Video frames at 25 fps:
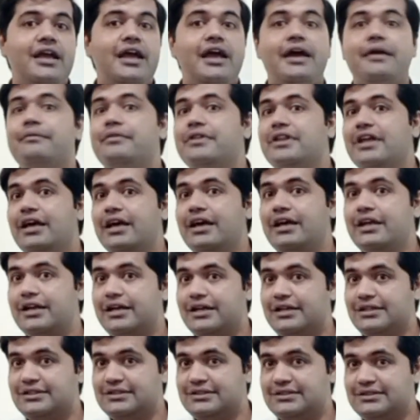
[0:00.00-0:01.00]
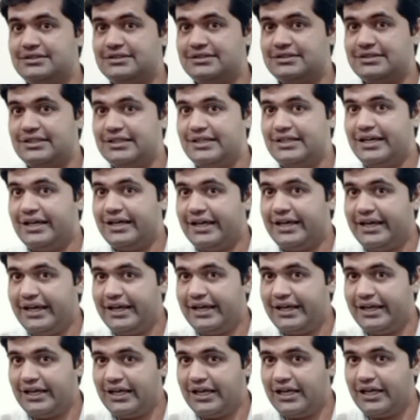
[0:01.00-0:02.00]
If there is
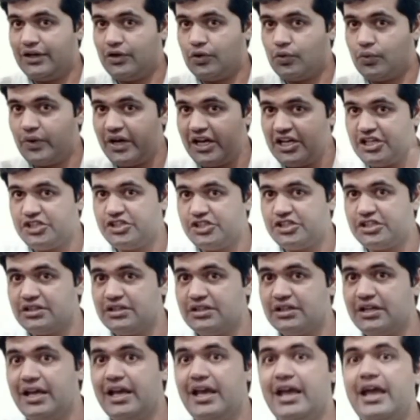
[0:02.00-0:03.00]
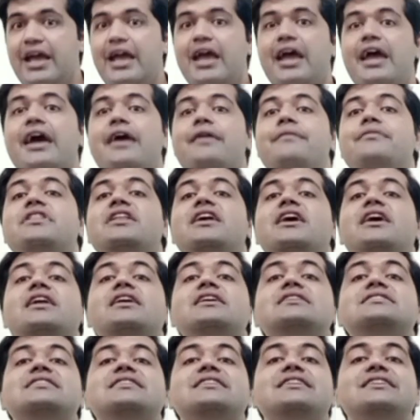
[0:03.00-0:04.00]
an innovation, if there
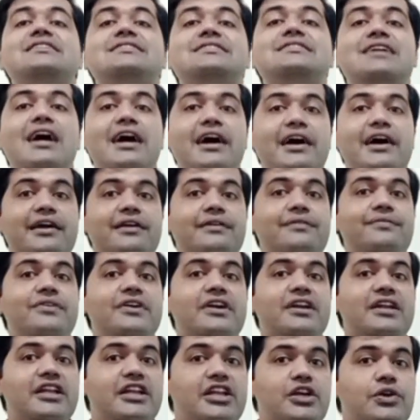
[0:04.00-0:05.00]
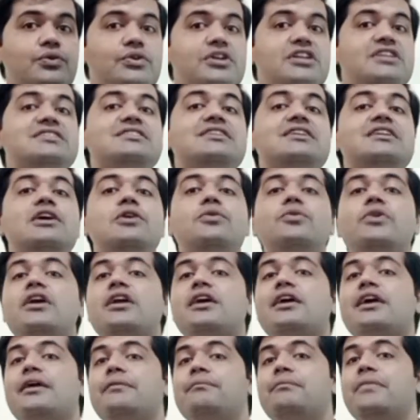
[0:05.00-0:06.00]
is a desire for newness in a
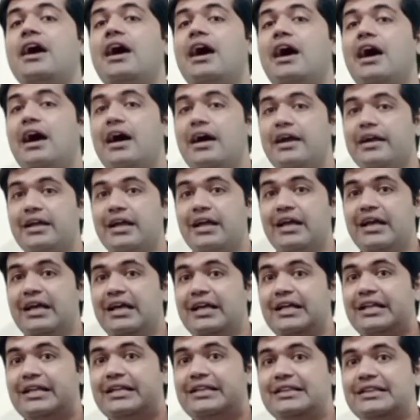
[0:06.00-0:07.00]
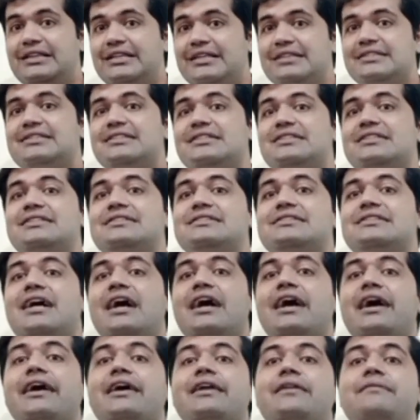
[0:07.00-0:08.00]
work of art, this
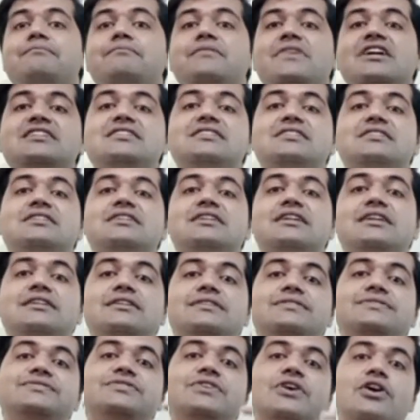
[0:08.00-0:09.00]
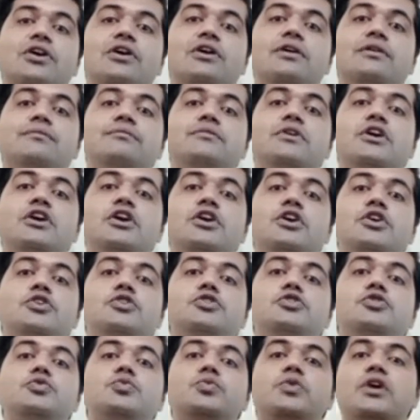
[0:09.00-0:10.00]
desire must conform
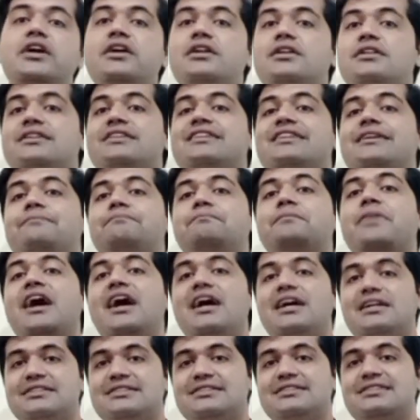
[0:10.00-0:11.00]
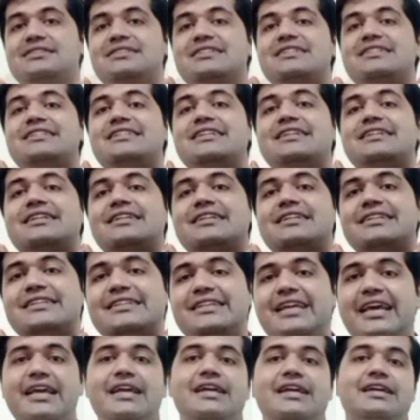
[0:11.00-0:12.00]
to what the past
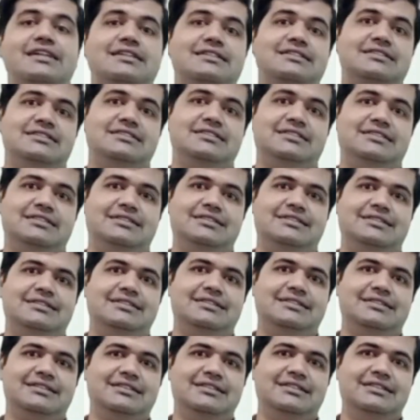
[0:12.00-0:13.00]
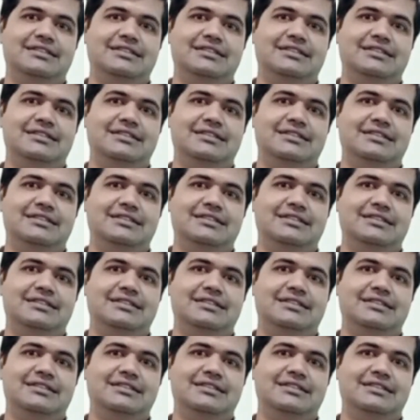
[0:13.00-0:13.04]
dictates.